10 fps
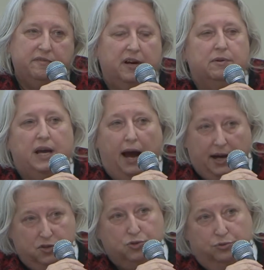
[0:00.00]
very
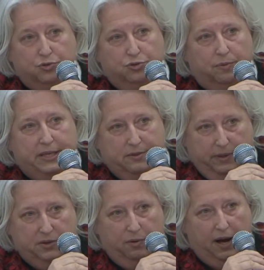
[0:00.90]
hard to read
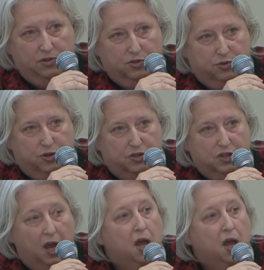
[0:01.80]
when you are students.